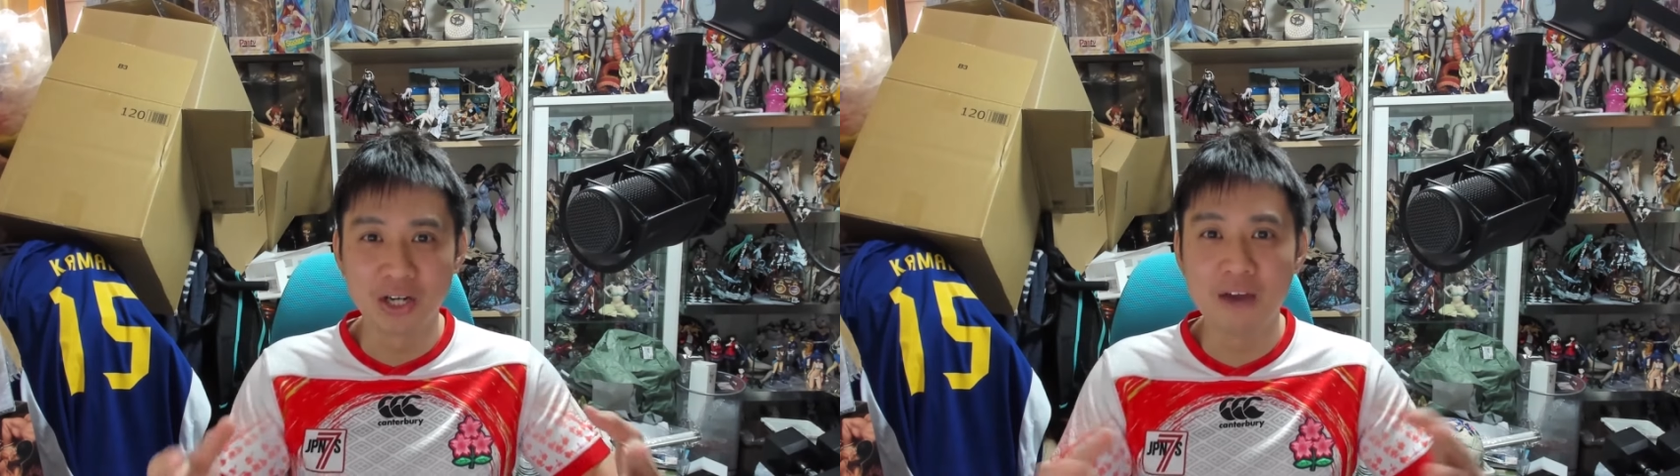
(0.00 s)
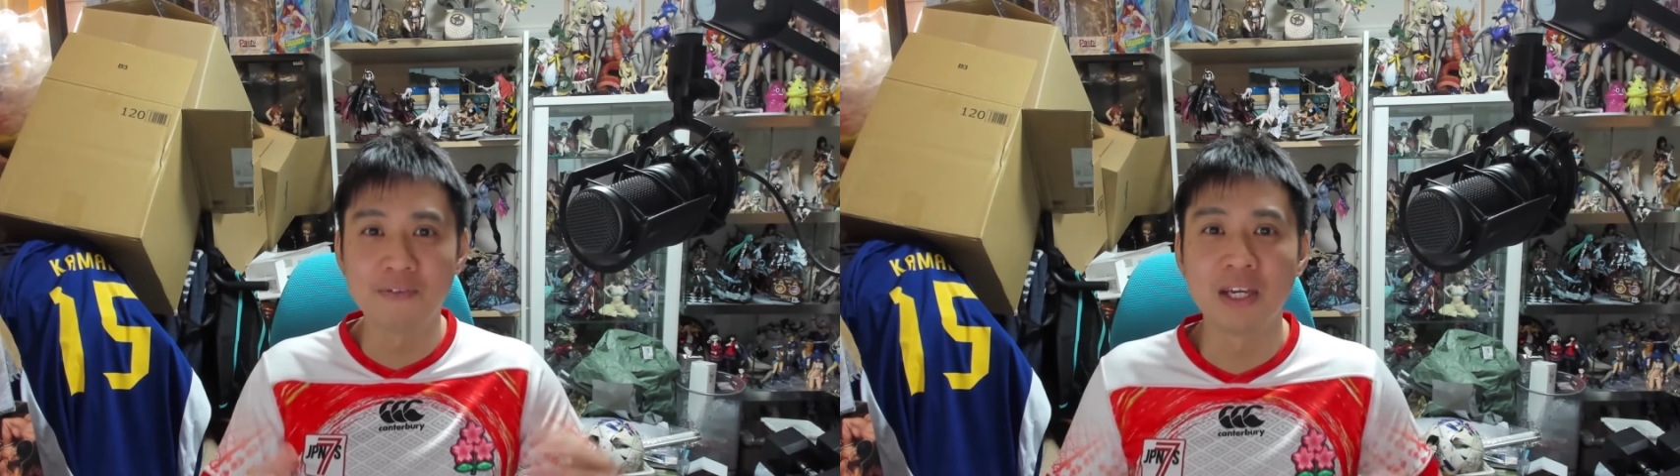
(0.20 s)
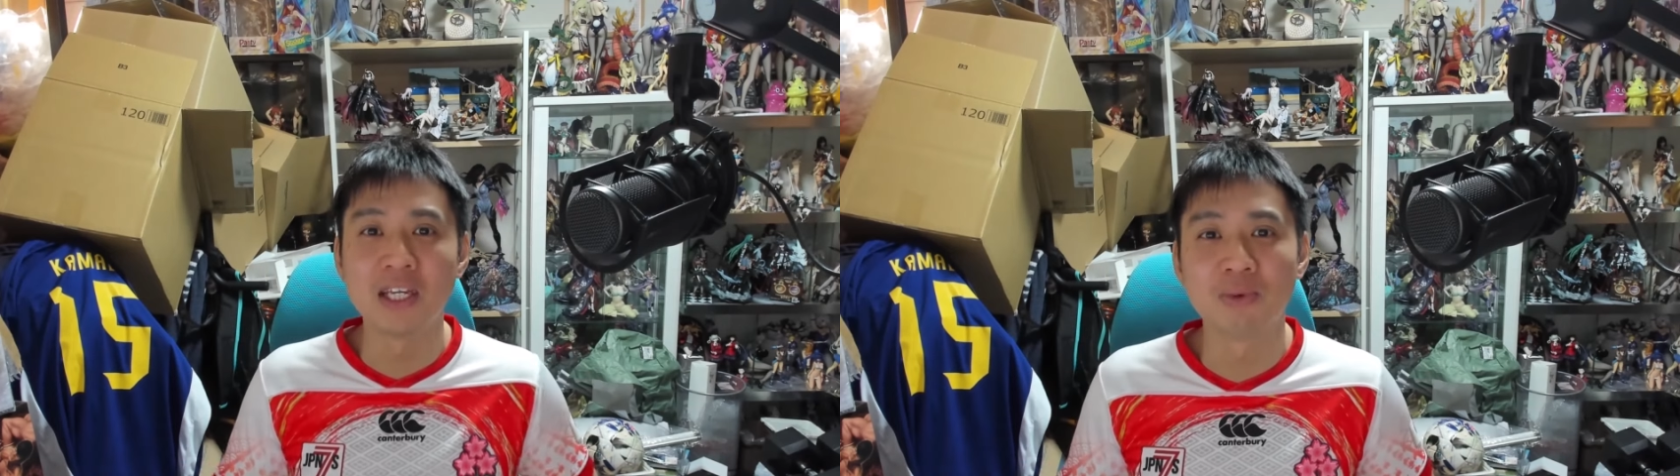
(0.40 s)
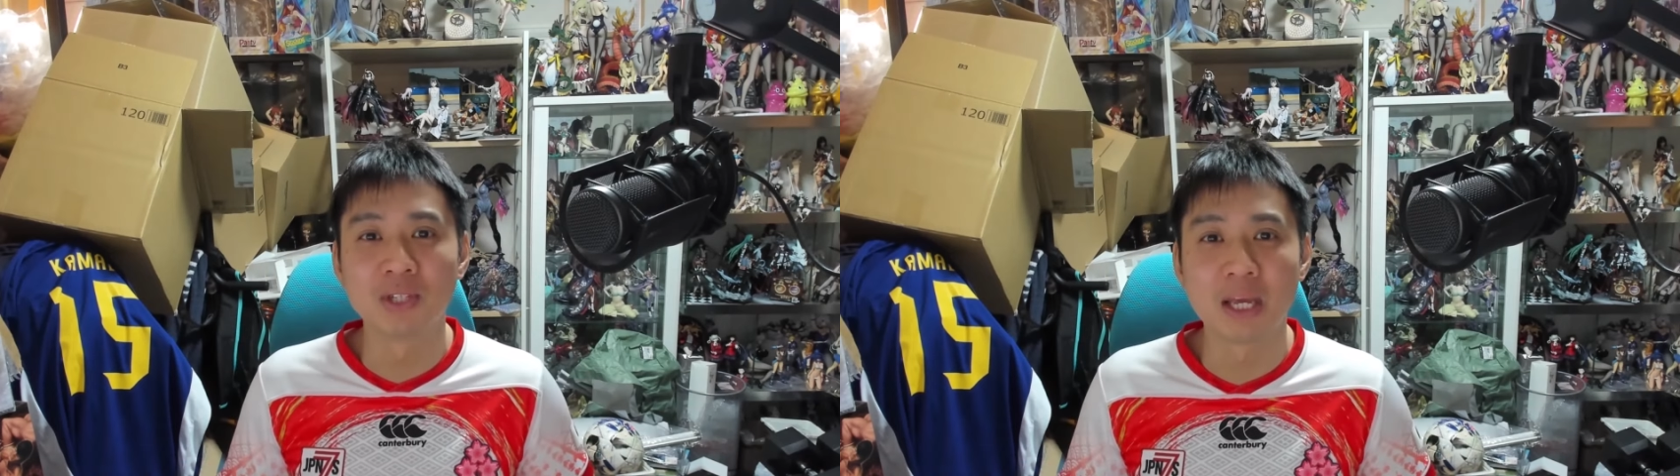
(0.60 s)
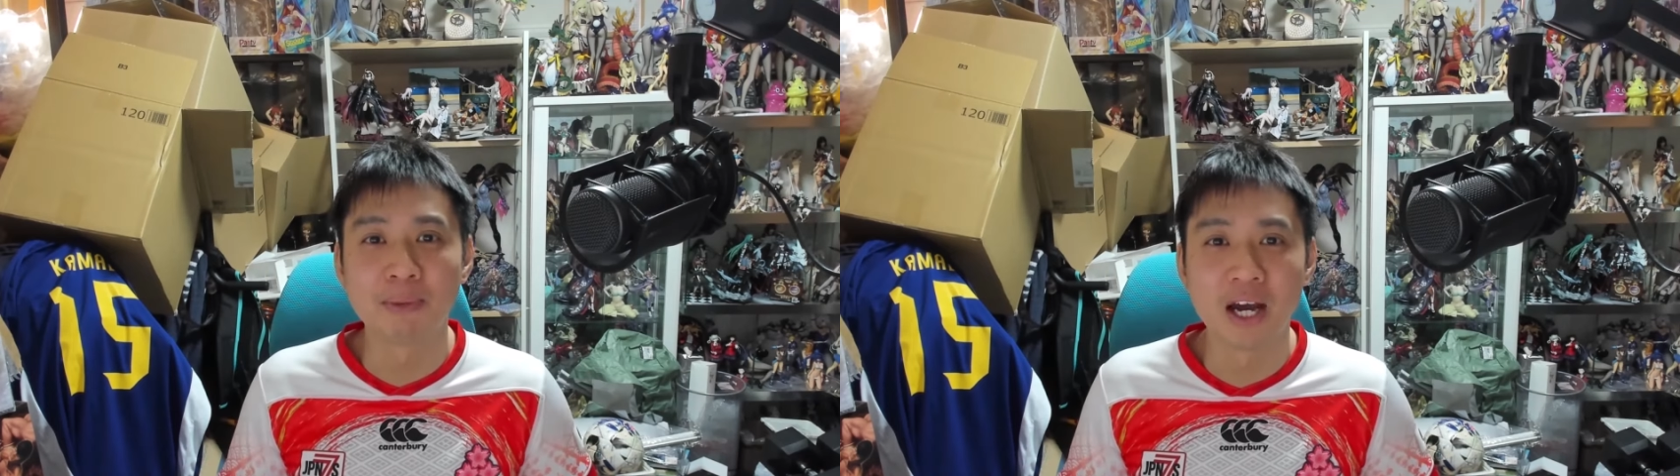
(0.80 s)
I think he's one
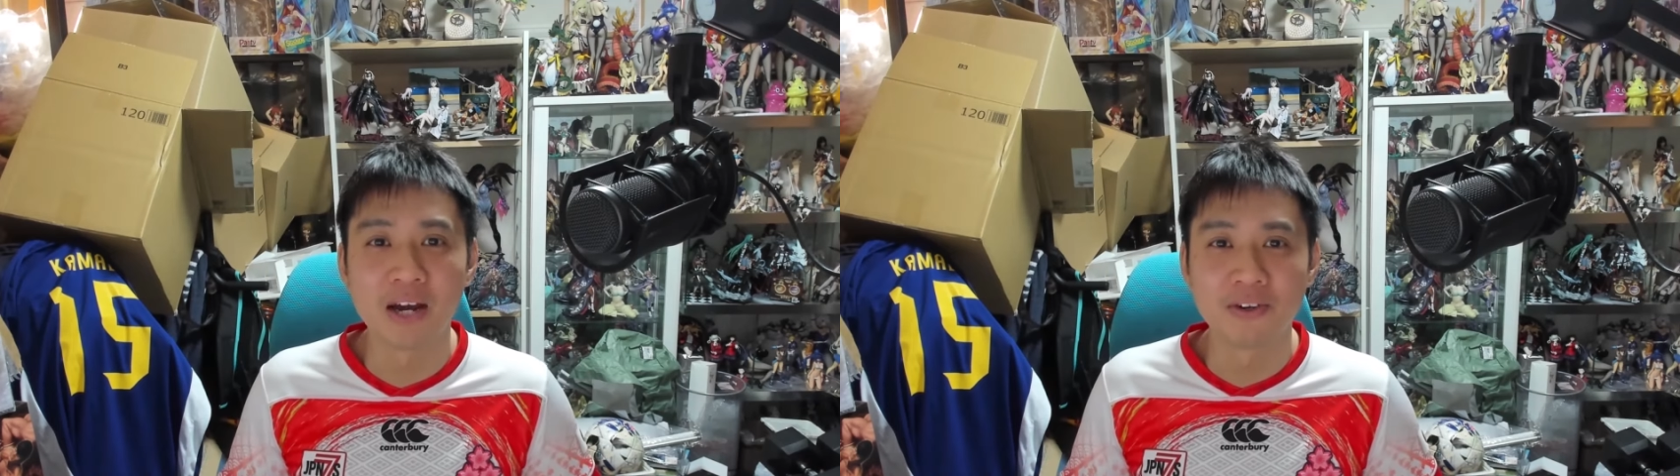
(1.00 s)
to keep an eye on as